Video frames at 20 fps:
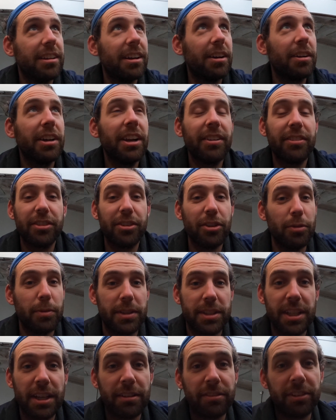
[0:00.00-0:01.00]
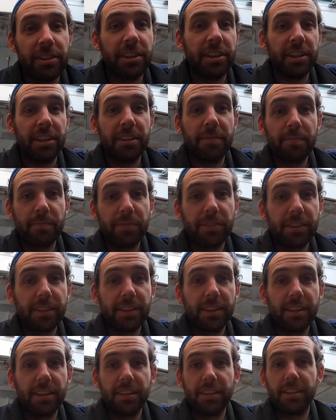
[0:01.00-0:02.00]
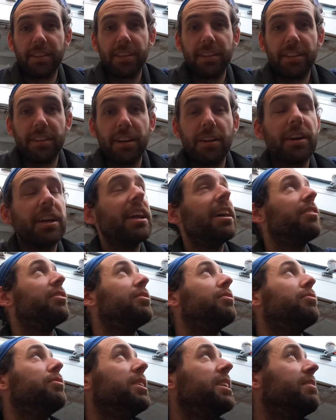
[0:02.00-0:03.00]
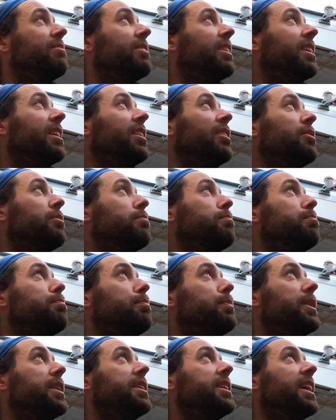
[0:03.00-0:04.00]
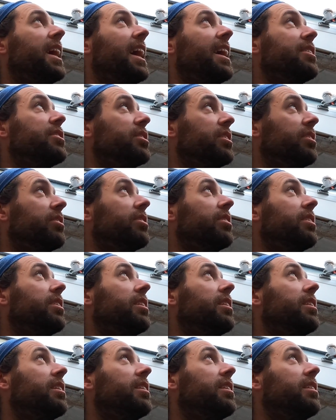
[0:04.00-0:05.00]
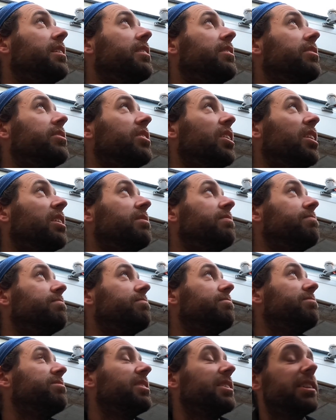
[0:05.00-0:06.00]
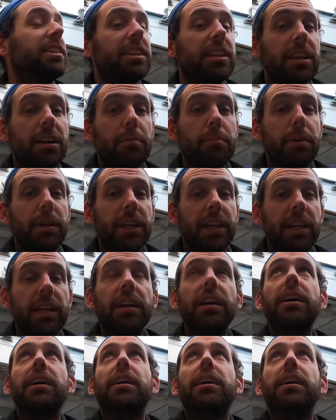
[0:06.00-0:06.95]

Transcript: I'm gonna have to do it myself, aren't I? I'm gonna have to reinvent a load of bloody hatches, start a fucking company,